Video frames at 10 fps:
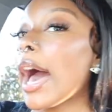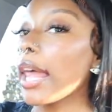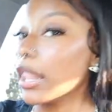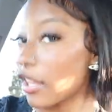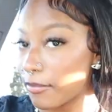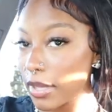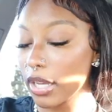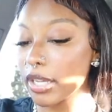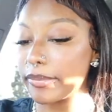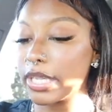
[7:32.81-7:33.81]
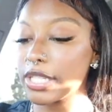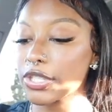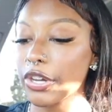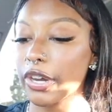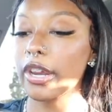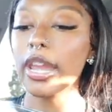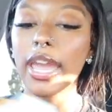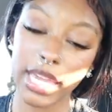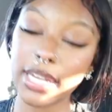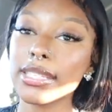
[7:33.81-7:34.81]
I love me a good mini skirt
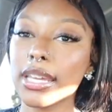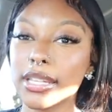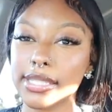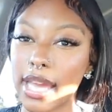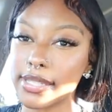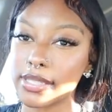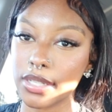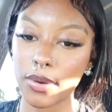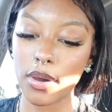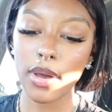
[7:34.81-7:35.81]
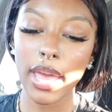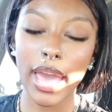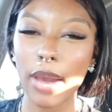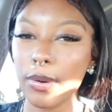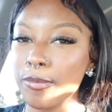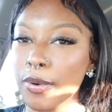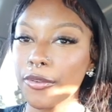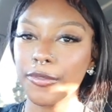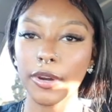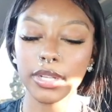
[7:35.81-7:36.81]
and it's in a size zero. I would have
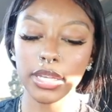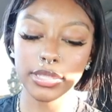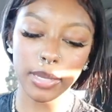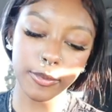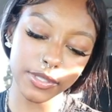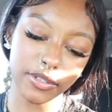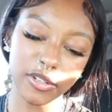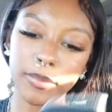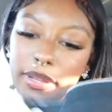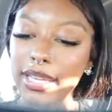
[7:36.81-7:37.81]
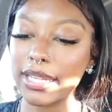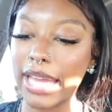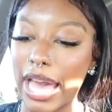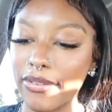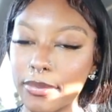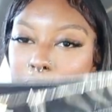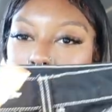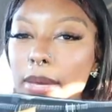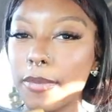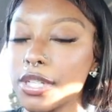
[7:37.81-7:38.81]
preferred a double zero but they didn't have them here
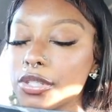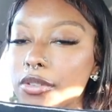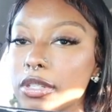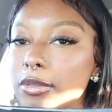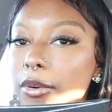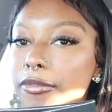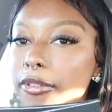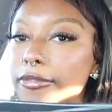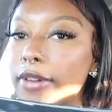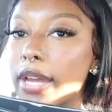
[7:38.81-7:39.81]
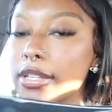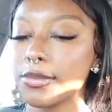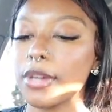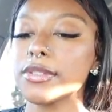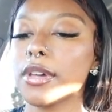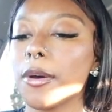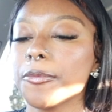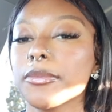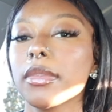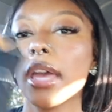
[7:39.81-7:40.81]
and I'm pretty sure this one will fit fine as well. So
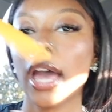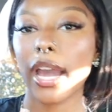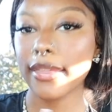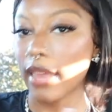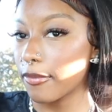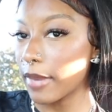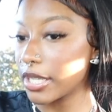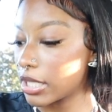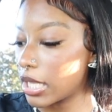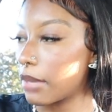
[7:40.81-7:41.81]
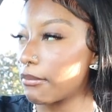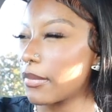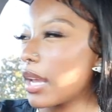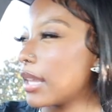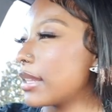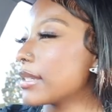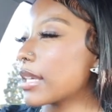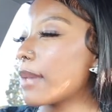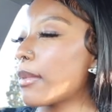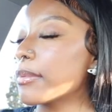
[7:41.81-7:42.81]
I got that from H&M and this
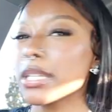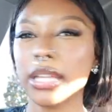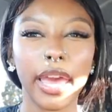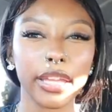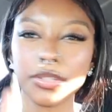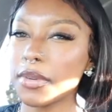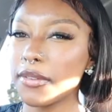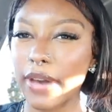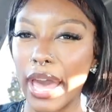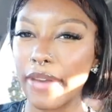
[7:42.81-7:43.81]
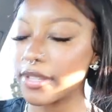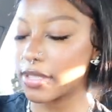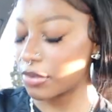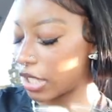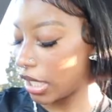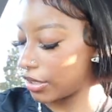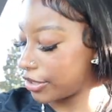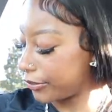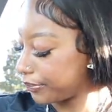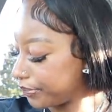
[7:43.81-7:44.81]
came up to like 25 and some
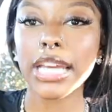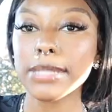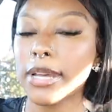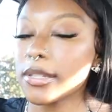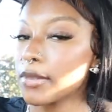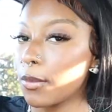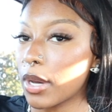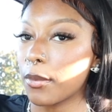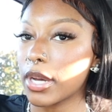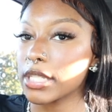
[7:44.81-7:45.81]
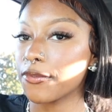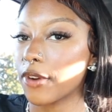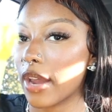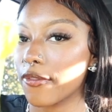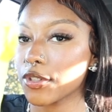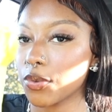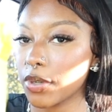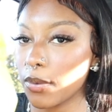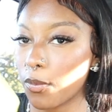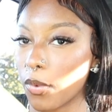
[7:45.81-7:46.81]
change. The next place we went was Forever
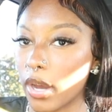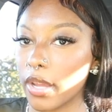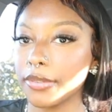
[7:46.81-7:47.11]
21.